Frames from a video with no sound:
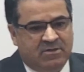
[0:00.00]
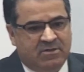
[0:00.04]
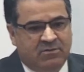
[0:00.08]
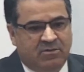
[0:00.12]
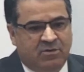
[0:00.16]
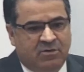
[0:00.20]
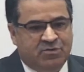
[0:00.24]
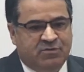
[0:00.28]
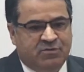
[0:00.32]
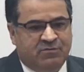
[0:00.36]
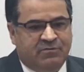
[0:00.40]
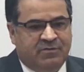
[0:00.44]

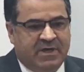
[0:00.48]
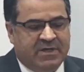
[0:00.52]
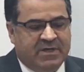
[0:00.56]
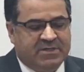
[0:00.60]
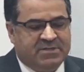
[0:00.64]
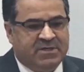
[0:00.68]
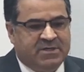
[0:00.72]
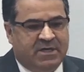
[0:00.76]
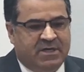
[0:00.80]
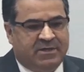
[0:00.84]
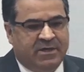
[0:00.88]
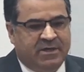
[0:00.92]
voice of the
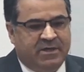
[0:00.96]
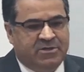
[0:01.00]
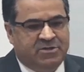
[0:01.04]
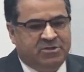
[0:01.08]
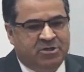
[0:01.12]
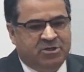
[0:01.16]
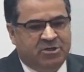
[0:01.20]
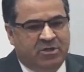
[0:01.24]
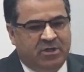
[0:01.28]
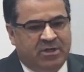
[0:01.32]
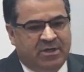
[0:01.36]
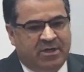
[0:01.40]

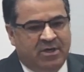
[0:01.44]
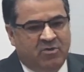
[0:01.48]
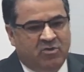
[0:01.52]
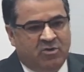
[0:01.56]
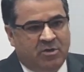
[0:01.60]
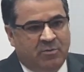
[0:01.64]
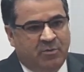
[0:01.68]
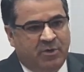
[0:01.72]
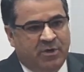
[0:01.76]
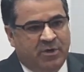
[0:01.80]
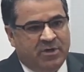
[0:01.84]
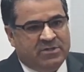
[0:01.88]
revelation, had
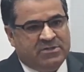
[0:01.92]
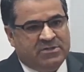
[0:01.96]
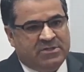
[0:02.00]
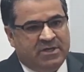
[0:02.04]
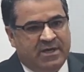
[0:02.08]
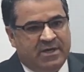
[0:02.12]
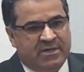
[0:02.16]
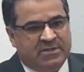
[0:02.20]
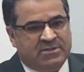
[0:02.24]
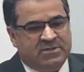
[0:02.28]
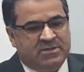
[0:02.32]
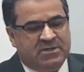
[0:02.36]
not
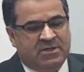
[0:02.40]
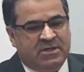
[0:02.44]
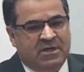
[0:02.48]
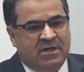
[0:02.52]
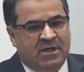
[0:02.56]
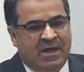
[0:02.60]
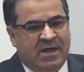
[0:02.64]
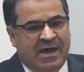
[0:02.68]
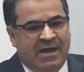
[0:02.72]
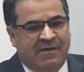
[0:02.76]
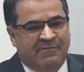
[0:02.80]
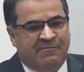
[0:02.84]

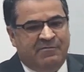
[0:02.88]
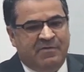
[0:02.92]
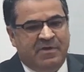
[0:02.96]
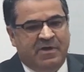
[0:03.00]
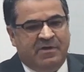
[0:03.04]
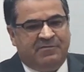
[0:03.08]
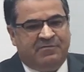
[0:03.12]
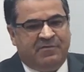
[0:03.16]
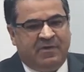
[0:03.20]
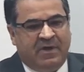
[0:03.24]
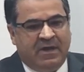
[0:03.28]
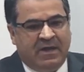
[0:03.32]
heeded
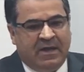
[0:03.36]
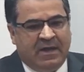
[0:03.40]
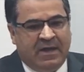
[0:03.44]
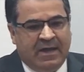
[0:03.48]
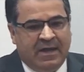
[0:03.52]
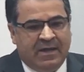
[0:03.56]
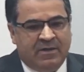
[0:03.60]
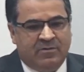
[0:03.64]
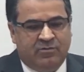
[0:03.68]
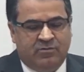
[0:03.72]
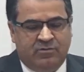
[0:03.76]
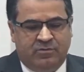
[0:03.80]

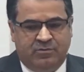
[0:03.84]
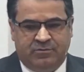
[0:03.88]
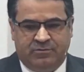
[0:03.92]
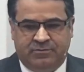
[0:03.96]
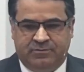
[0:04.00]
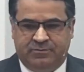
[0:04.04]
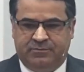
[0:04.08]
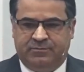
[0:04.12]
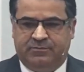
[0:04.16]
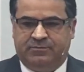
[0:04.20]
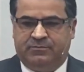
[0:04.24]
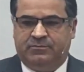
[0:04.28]
to
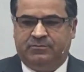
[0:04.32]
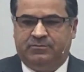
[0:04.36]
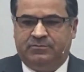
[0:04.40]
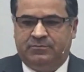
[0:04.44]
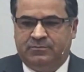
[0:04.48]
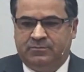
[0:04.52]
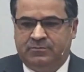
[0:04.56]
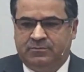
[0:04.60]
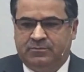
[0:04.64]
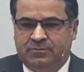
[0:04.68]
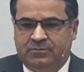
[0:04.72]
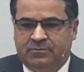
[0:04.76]
what Moses
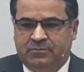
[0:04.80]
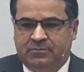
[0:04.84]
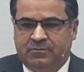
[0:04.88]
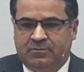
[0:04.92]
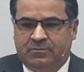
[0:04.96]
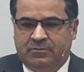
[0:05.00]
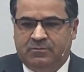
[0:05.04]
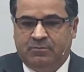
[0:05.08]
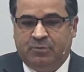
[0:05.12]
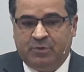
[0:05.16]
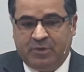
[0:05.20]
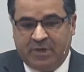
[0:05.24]
had
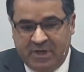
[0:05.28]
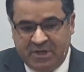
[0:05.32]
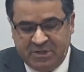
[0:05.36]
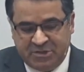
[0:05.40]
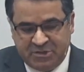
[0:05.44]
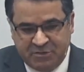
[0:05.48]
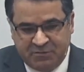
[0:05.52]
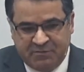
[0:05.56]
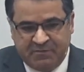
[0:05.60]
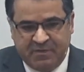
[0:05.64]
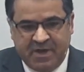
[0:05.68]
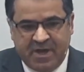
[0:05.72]
told,
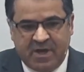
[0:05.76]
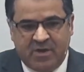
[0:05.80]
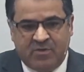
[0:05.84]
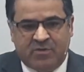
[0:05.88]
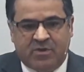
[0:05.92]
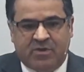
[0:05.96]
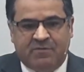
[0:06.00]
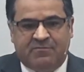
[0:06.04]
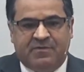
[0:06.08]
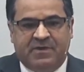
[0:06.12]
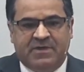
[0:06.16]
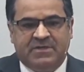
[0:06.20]

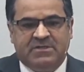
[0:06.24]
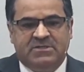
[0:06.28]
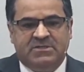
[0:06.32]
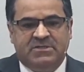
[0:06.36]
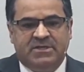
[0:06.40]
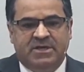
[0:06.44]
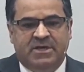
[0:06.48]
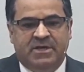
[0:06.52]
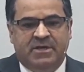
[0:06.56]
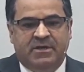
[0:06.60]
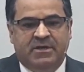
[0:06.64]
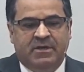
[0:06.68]

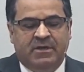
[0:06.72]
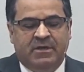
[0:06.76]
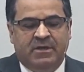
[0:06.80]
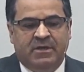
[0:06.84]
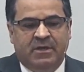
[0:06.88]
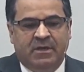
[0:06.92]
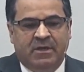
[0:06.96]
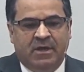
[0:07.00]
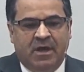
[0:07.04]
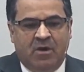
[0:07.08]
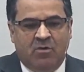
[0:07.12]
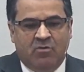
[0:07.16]
because they
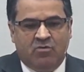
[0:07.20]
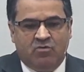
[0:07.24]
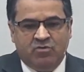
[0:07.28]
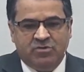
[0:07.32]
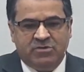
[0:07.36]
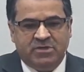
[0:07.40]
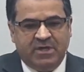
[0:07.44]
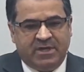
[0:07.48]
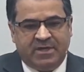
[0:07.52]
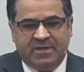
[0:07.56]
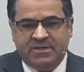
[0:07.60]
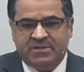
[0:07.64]
had
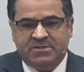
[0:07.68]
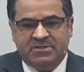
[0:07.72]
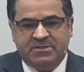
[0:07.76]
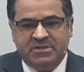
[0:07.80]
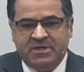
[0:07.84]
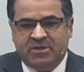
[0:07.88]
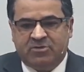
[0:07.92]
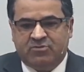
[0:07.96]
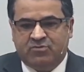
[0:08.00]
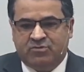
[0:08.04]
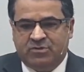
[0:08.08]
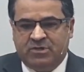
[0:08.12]
to
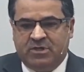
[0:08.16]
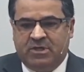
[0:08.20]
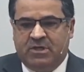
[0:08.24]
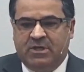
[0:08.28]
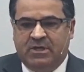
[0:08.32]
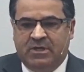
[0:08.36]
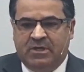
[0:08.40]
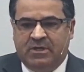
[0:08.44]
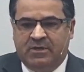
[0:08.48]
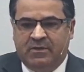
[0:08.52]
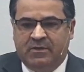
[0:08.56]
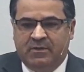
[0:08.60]

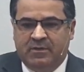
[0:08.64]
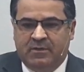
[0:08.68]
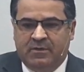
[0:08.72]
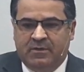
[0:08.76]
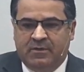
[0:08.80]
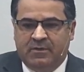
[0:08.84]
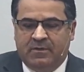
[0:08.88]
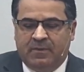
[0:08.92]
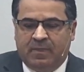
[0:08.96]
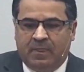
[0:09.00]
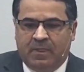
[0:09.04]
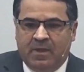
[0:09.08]

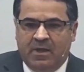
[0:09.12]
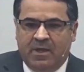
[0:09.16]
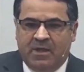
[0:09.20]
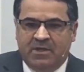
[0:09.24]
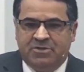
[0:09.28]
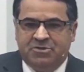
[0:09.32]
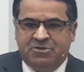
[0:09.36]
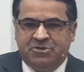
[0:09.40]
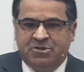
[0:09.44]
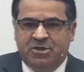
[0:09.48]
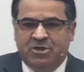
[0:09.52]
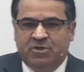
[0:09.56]
do
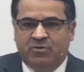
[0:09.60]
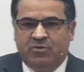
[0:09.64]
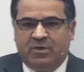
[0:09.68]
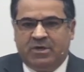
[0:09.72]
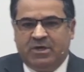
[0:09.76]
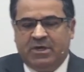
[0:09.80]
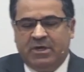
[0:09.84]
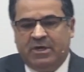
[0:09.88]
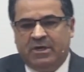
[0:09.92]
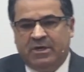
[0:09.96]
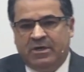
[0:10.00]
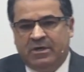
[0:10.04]
uh,
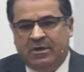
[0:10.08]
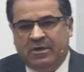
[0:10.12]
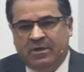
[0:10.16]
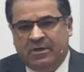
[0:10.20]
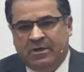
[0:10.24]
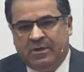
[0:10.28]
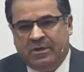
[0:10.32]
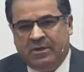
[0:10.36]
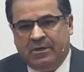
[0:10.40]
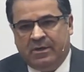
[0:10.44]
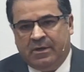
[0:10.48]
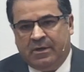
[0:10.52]
certain
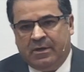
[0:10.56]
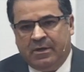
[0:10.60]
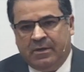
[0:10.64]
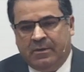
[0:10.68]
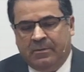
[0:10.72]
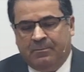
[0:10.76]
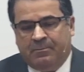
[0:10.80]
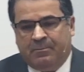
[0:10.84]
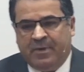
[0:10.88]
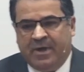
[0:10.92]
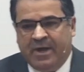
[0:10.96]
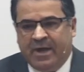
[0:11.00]
requirements
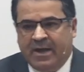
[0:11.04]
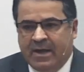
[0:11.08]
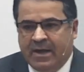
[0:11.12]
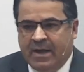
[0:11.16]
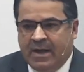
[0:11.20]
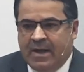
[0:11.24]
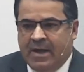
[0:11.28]
there.